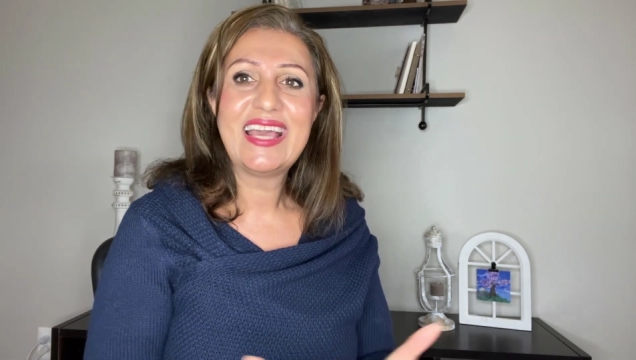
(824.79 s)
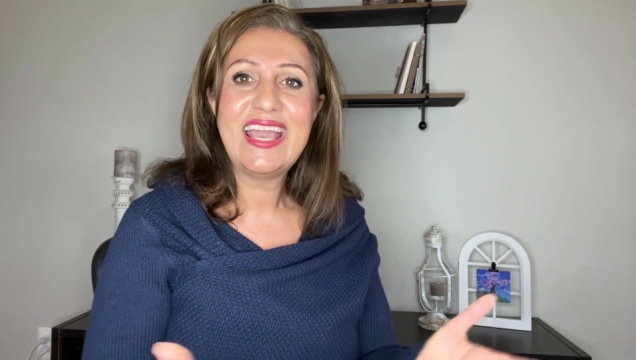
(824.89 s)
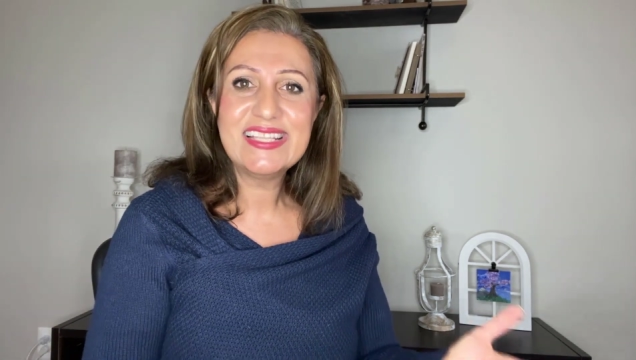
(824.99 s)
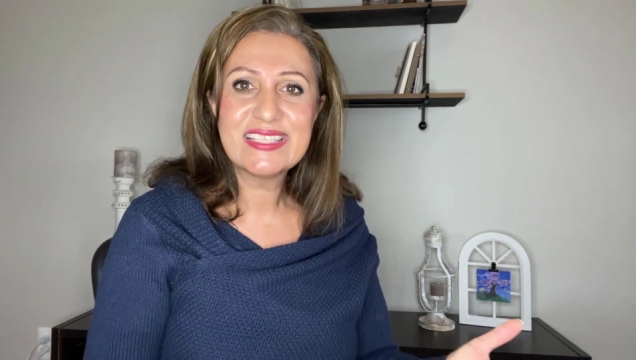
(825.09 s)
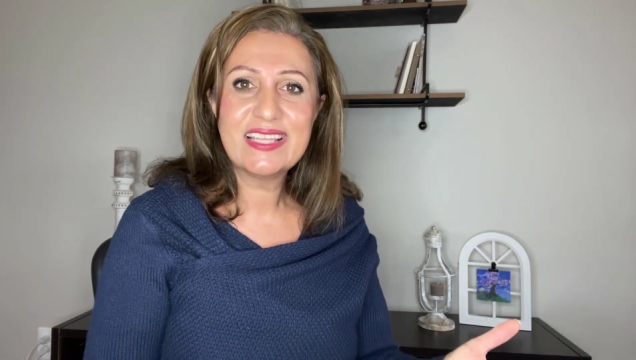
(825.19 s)

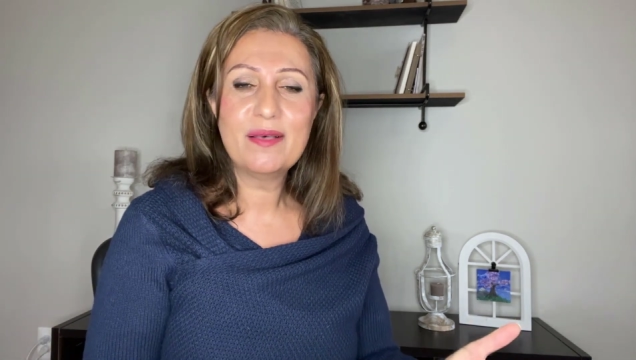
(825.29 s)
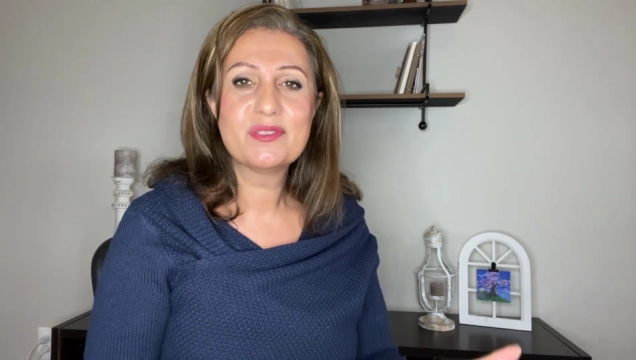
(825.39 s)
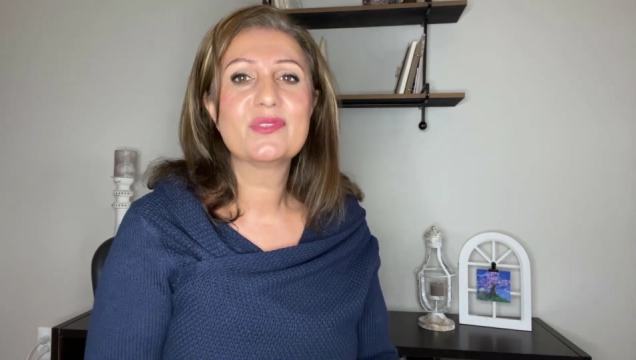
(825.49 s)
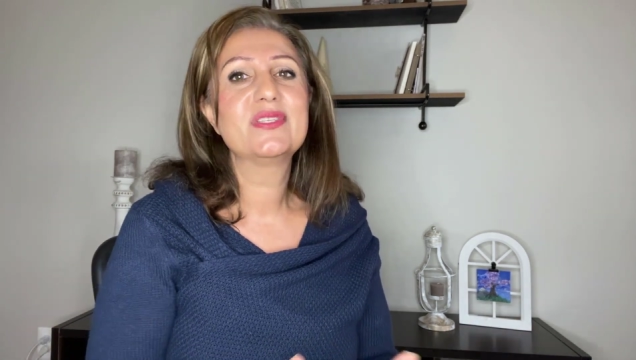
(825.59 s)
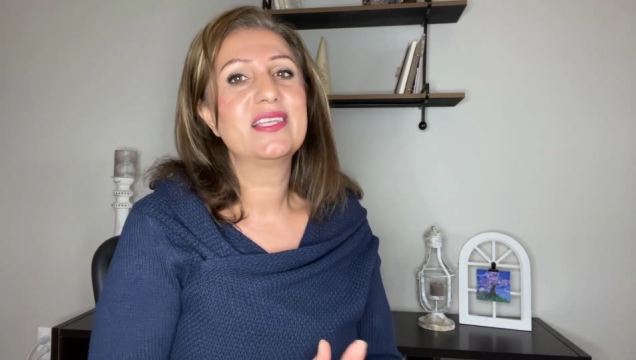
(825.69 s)
8
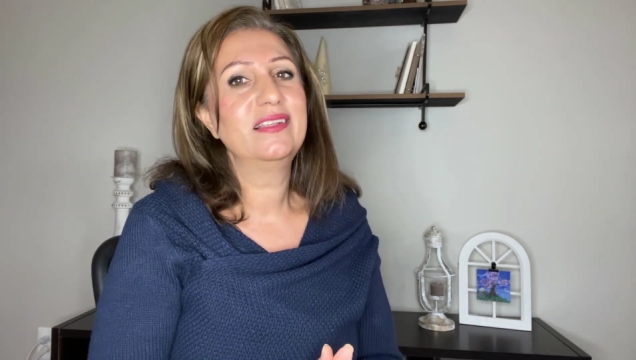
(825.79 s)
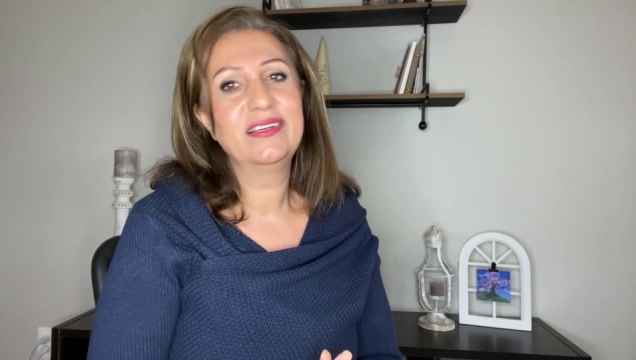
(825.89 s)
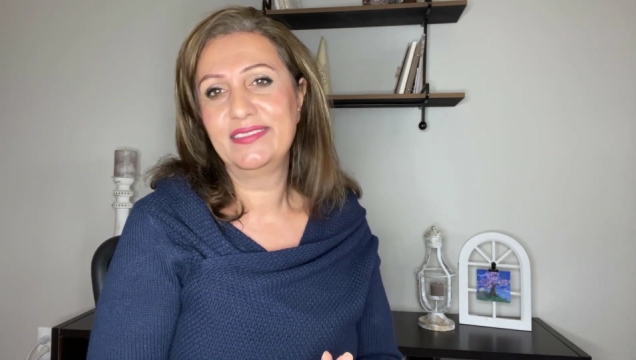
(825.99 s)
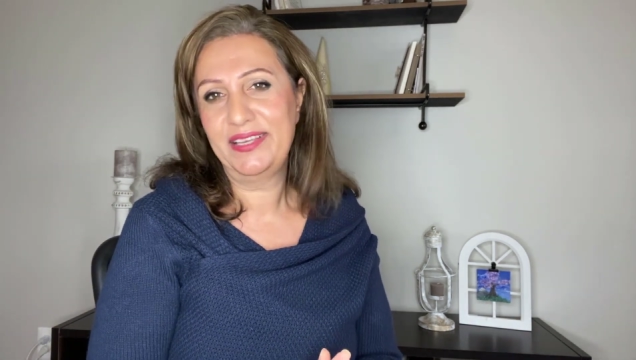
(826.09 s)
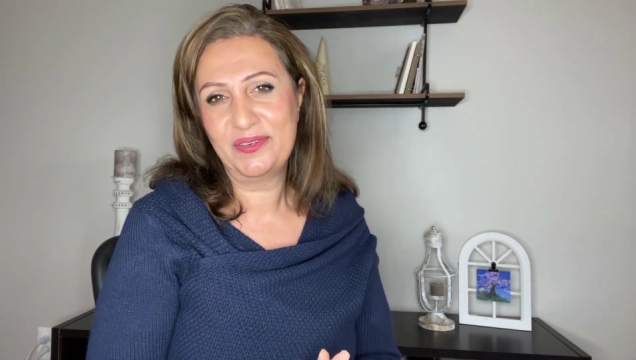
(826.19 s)
steps to selling
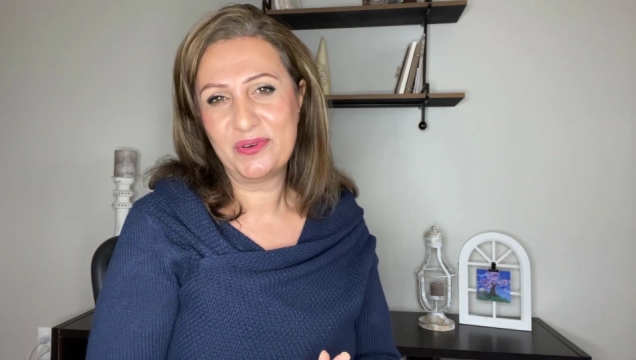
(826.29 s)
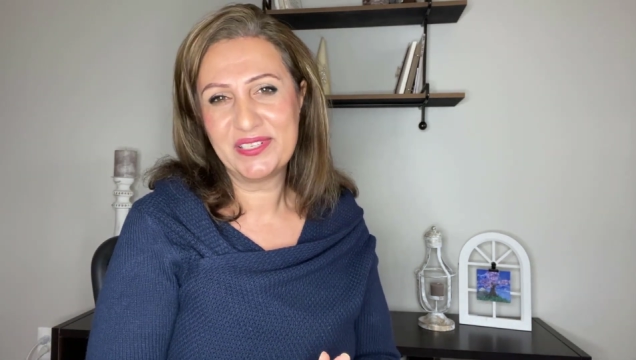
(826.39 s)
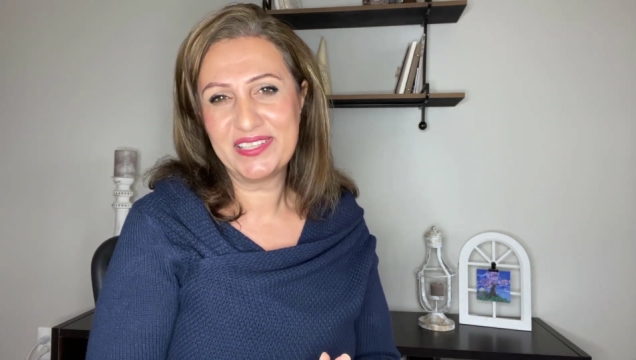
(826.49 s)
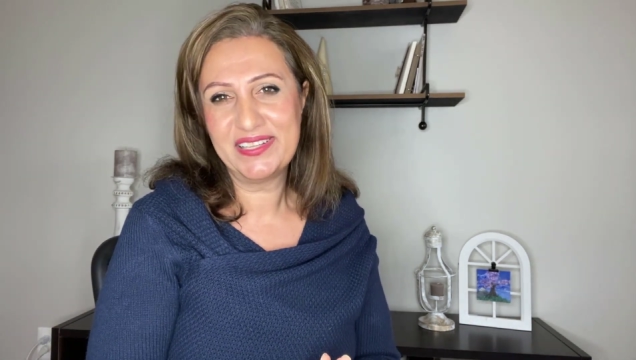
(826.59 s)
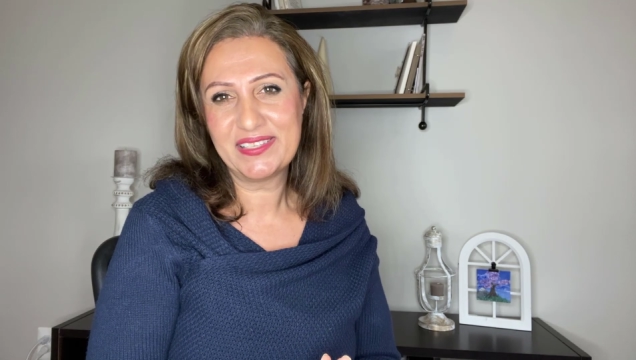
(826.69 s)
online
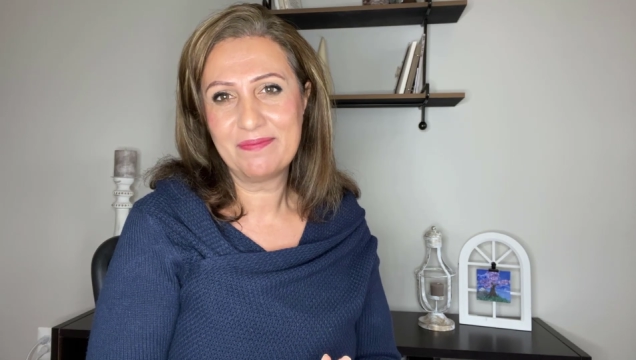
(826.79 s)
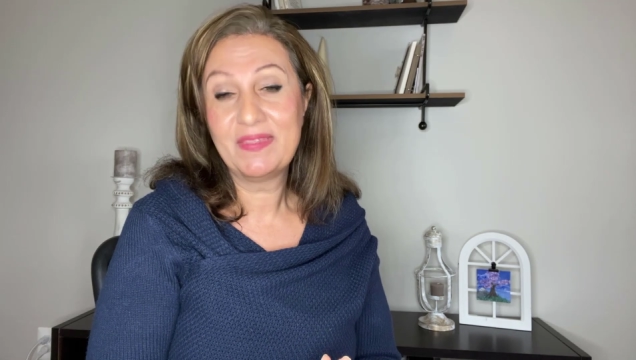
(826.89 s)
courses.